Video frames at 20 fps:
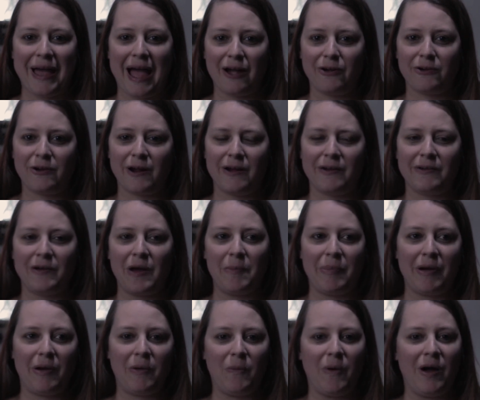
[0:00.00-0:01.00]
background
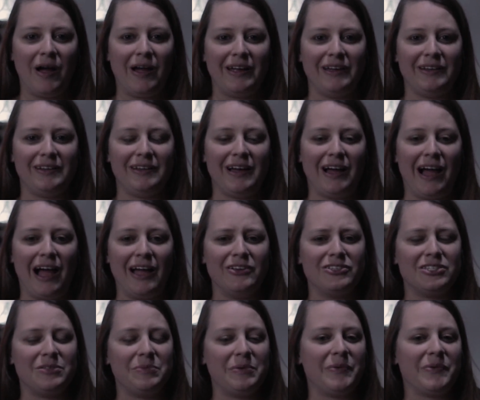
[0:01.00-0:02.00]
about wine. I
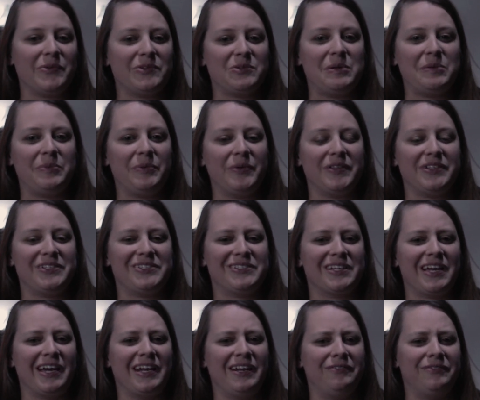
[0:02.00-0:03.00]
used to be one of those people that just
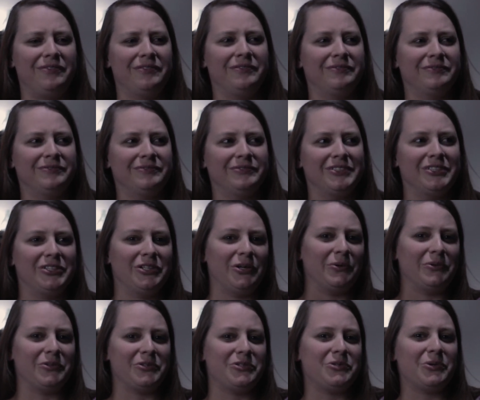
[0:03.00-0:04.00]
kind of go
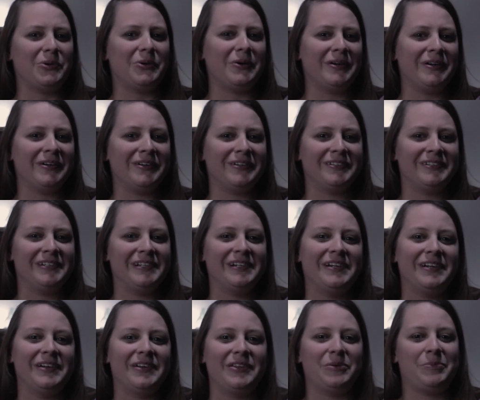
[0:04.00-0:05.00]
in the store,
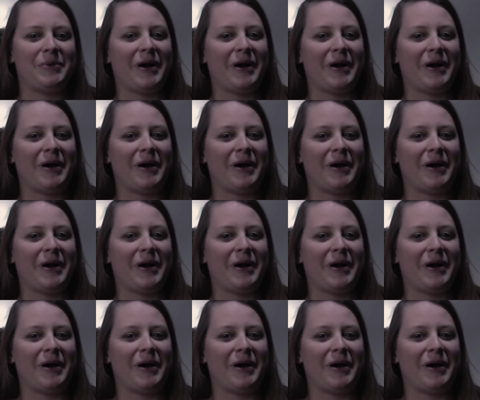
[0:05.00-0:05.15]
the